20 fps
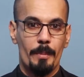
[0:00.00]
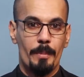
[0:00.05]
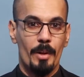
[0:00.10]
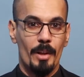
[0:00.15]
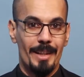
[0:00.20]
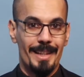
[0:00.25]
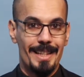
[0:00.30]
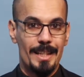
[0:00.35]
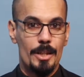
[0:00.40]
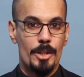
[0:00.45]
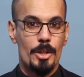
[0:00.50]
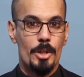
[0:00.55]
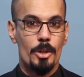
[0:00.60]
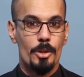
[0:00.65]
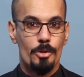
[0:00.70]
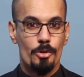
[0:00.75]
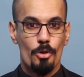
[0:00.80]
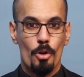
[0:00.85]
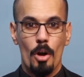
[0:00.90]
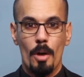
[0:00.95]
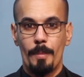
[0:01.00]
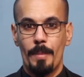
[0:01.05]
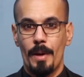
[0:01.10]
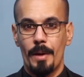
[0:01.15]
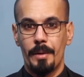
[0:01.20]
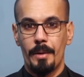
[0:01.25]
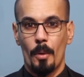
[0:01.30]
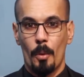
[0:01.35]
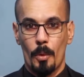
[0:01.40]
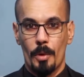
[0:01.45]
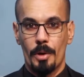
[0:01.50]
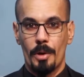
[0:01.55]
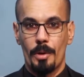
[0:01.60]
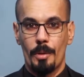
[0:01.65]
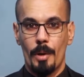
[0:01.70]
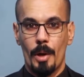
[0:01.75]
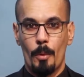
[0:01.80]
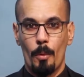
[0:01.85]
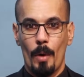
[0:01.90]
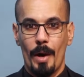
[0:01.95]
police to drop an order
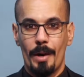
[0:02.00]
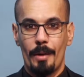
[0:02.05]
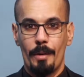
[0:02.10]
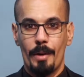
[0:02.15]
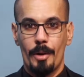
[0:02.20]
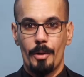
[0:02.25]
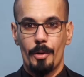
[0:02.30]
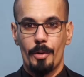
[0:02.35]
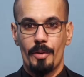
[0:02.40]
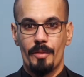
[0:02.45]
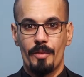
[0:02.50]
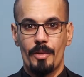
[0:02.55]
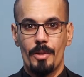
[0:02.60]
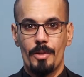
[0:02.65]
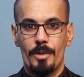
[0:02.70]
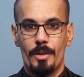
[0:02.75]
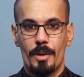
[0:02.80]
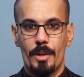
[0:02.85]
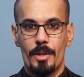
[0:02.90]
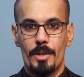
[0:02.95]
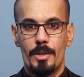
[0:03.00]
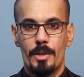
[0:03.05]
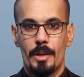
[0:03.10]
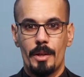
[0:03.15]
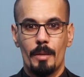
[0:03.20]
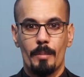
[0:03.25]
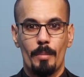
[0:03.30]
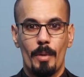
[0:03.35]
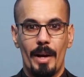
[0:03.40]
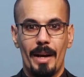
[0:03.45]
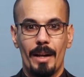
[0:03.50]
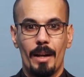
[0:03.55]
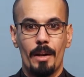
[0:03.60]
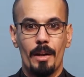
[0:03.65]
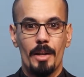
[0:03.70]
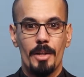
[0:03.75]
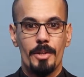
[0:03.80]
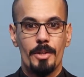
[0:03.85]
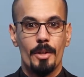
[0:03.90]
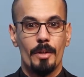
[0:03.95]
requiring universities to compile a
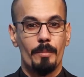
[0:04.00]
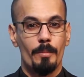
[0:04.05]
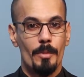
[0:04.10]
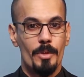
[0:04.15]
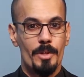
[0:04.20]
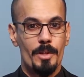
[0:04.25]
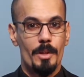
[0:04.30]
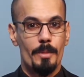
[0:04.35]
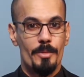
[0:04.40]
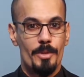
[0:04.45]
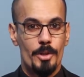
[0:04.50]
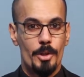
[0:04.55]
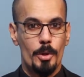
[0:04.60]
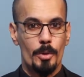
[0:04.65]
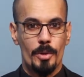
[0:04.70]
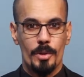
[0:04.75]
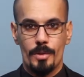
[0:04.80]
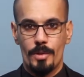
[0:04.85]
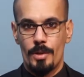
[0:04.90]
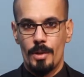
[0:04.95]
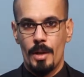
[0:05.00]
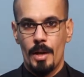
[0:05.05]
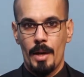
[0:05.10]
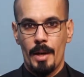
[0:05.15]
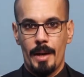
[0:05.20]
list of Muslim students